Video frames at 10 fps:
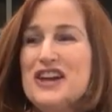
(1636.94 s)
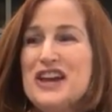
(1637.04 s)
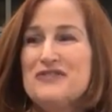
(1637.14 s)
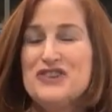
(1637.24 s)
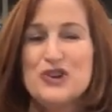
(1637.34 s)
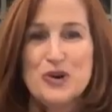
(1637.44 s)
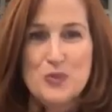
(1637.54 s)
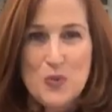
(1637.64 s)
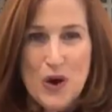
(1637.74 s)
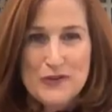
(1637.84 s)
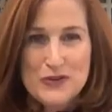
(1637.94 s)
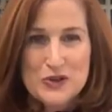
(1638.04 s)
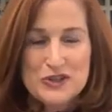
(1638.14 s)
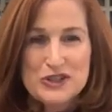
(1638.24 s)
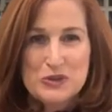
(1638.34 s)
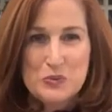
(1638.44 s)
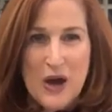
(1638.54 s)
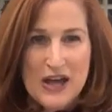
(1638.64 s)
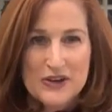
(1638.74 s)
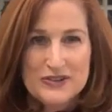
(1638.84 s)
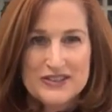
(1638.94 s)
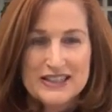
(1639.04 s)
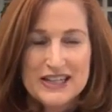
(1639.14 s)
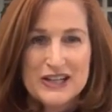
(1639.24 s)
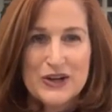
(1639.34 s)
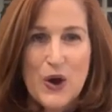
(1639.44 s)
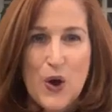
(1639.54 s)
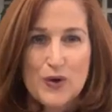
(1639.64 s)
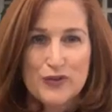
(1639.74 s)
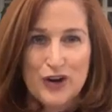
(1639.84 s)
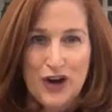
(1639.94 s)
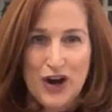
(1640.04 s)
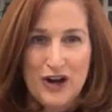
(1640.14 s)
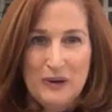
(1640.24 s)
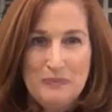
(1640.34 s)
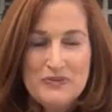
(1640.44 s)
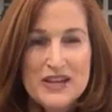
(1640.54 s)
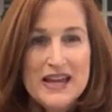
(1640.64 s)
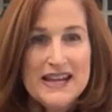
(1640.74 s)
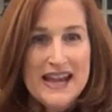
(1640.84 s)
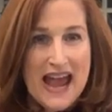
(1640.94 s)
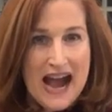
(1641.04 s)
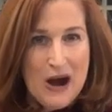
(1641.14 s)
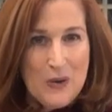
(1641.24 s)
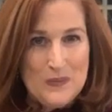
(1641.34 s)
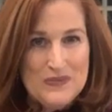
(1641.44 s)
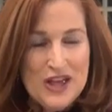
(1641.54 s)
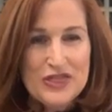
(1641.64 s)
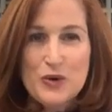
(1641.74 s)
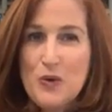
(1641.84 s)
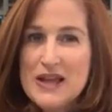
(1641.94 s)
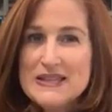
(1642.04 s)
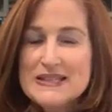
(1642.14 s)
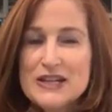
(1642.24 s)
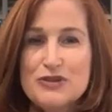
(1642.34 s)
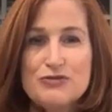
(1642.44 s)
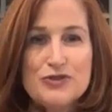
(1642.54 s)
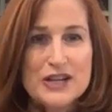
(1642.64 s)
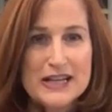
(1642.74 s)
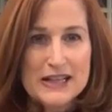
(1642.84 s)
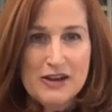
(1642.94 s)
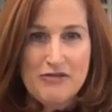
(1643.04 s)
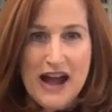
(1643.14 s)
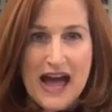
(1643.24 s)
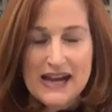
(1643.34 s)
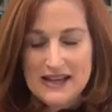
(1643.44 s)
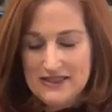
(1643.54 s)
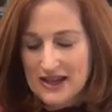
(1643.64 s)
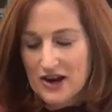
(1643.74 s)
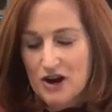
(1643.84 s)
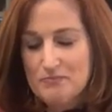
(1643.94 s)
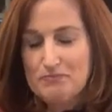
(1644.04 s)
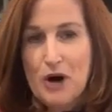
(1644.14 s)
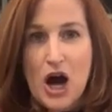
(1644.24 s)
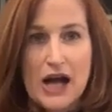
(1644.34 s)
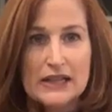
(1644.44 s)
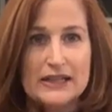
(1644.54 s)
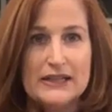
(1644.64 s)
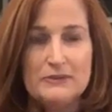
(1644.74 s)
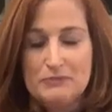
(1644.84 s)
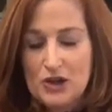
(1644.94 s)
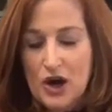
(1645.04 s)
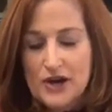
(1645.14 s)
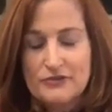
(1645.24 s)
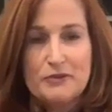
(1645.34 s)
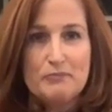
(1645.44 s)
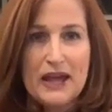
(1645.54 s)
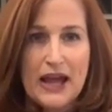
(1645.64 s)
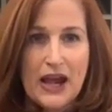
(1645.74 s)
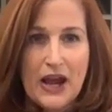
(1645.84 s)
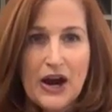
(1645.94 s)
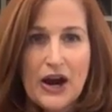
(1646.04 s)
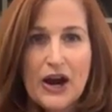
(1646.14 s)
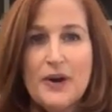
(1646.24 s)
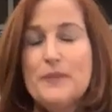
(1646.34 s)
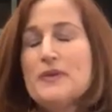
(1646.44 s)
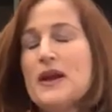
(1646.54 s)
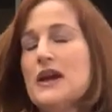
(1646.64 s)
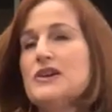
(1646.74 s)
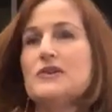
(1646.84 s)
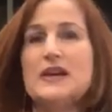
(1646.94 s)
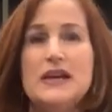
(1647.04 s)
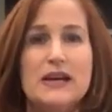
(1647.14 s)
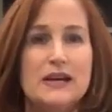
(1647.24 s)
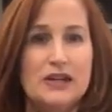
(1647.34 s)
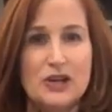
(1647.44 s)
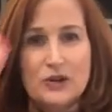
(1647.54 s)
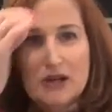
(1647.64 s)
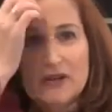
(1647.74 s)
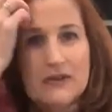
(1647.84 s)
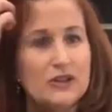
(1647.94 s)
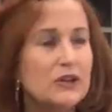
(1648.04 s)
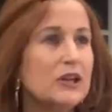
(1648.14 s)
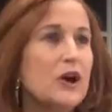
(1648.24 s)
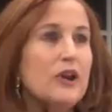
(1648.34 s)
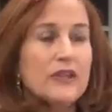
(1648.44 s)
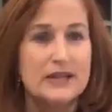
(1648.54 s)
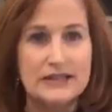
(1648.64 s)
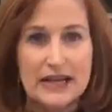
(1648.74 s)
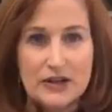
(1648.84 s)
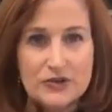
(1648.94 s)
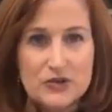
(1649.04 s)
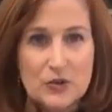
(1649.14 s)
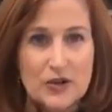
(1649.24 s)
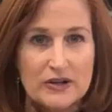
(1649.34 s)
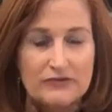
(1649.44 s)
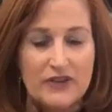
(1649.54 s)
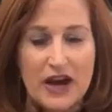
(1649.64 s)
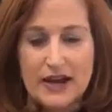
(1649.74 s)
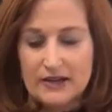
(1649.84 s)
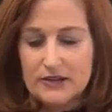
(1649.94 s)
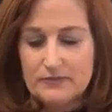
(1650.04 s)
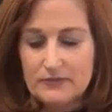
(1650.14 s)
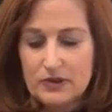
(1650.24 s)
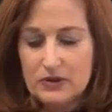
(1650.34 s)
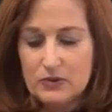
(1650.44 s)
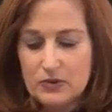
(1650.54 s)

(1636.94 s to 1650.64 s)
that if your sweaters need an overhaul. Now, the ones that are really ratty, that are bally, beyond repair, you can't, you know, you can go to the Container Store and find,